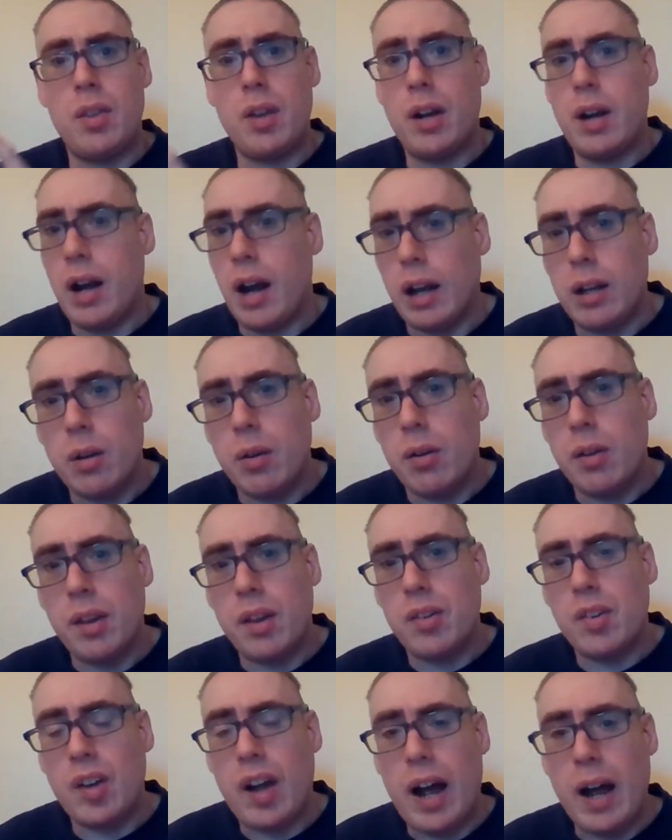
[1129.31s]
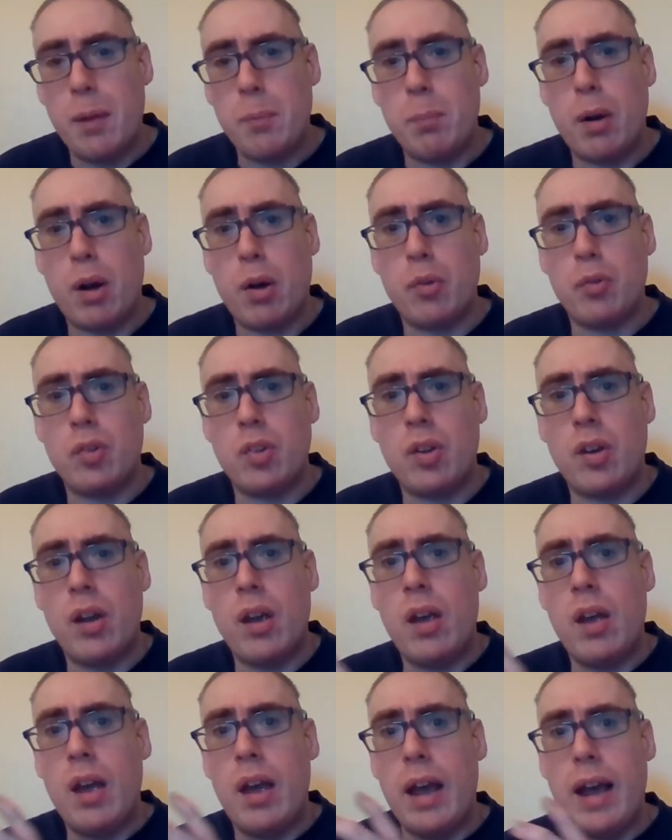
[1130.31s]
color of the signpost
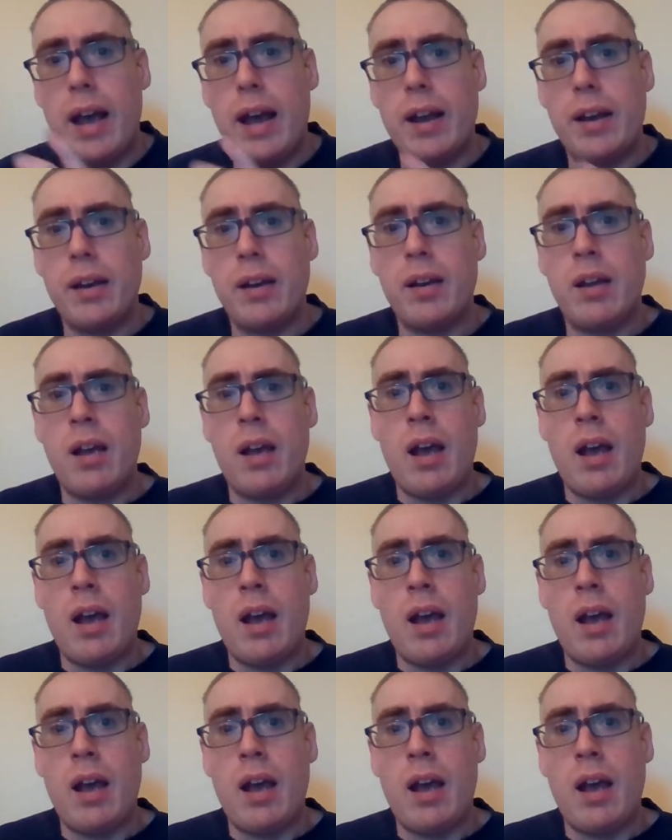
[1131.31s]
and